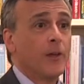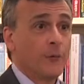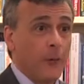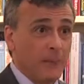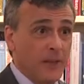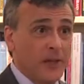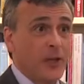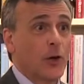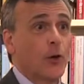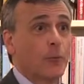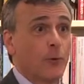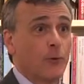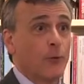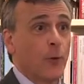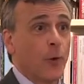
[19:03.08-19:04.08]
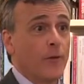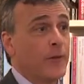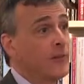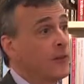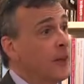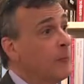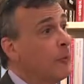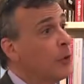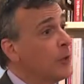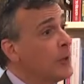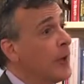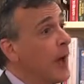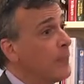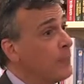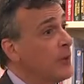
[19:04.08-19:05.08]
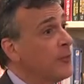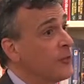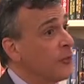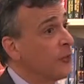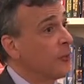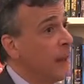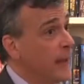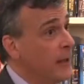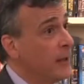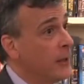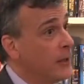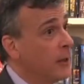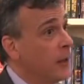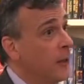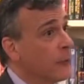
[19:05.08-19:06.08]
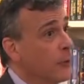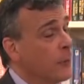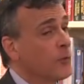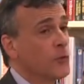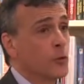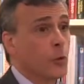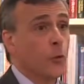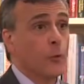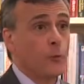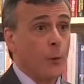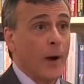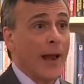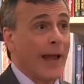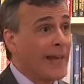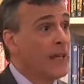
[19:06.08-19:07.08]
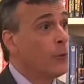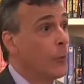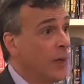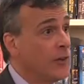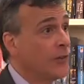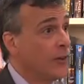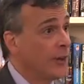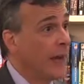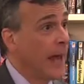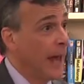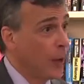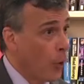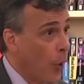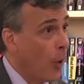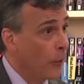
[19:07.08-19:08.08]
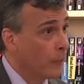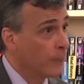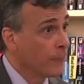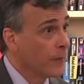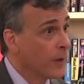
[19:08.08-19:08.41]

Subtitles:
from the year before that Tim could not be suspended from school for any reason at all.